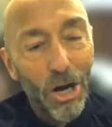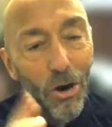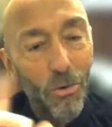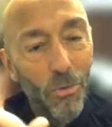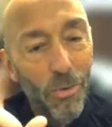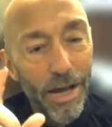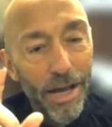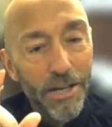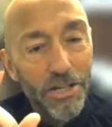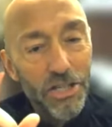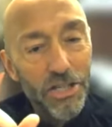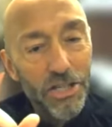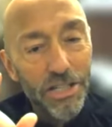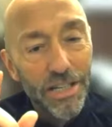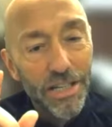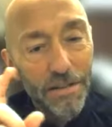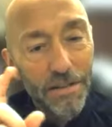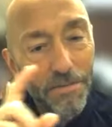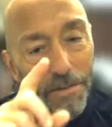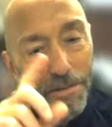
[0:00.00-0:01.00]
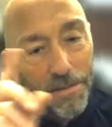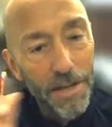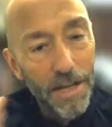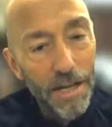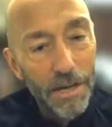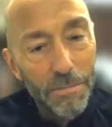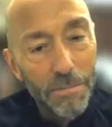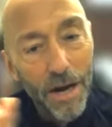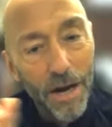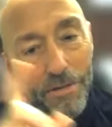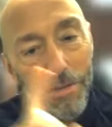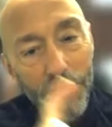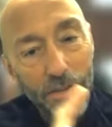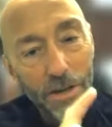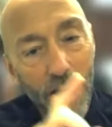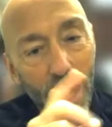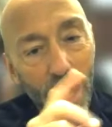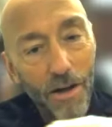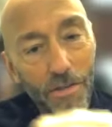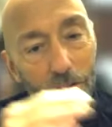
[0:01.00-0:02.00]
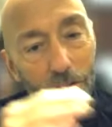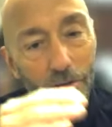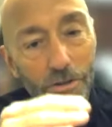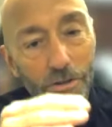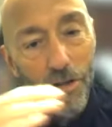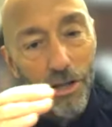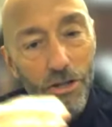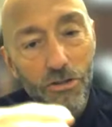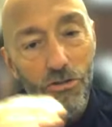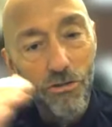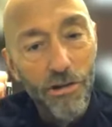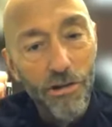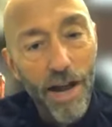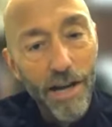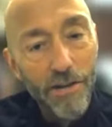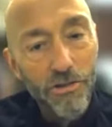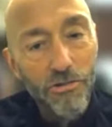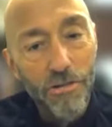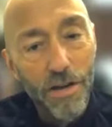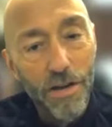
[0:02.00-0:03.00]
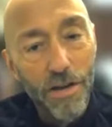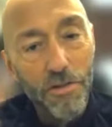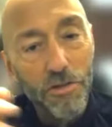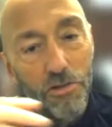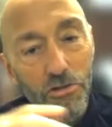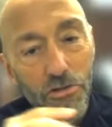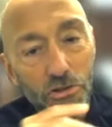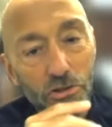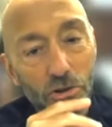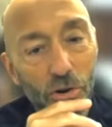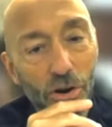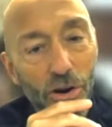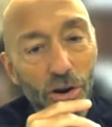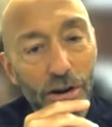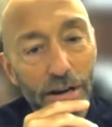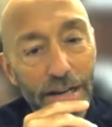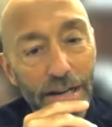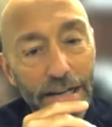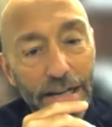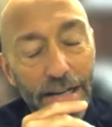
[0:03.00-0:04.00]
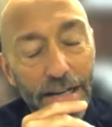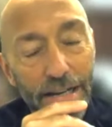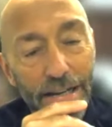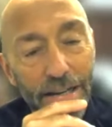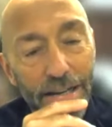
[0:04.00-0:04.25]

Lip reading: which, if you think about the trajectory of the story,